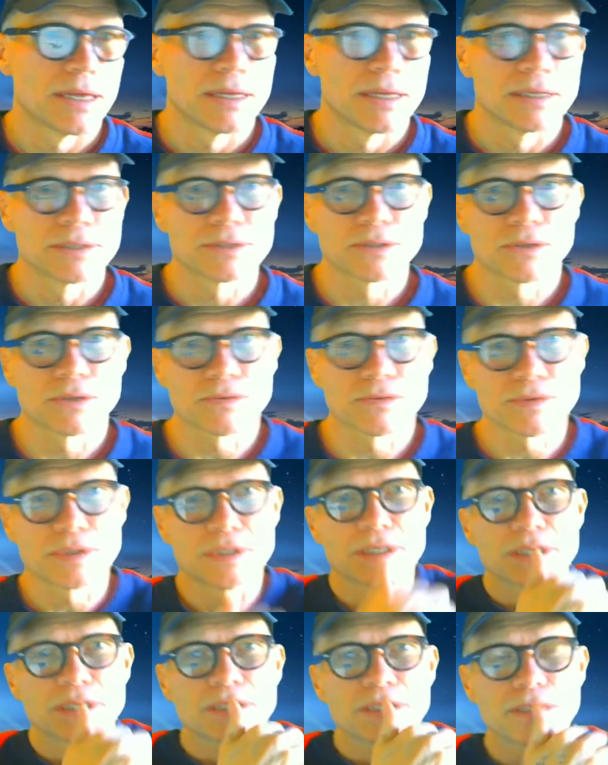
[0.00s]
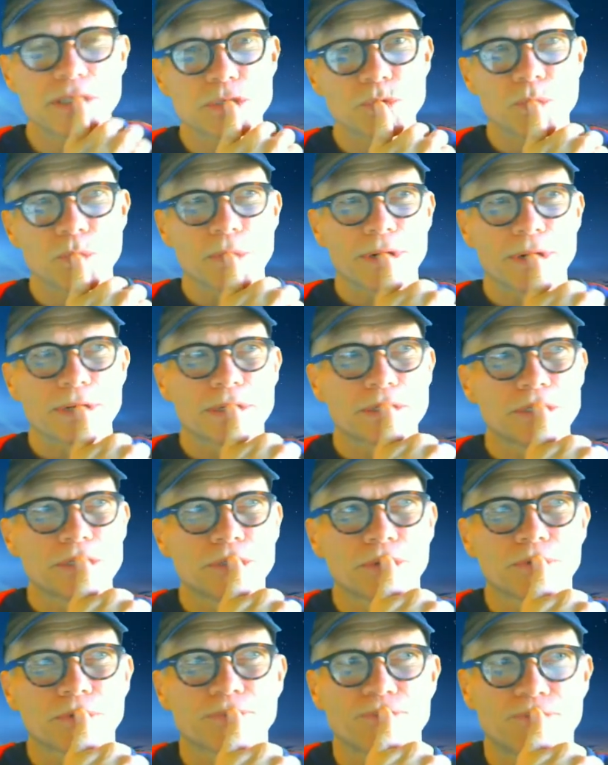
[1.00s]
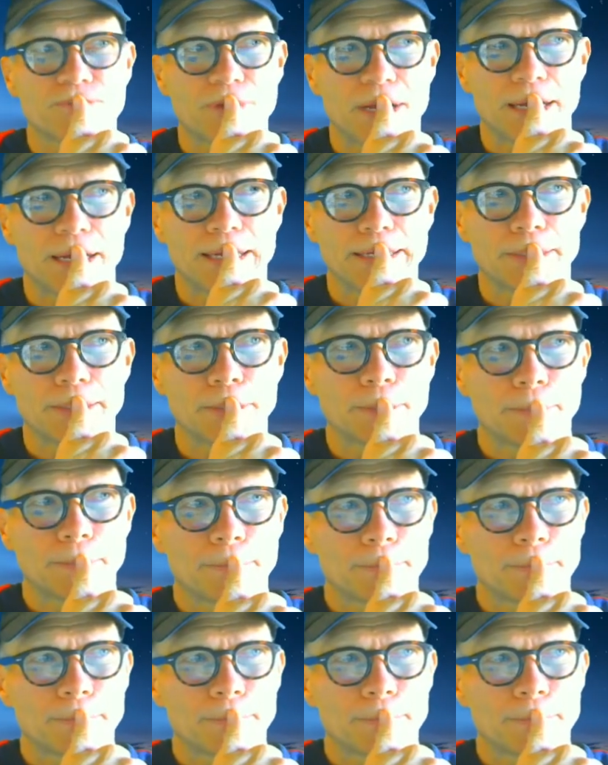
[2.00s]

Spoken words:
So this is where you'll find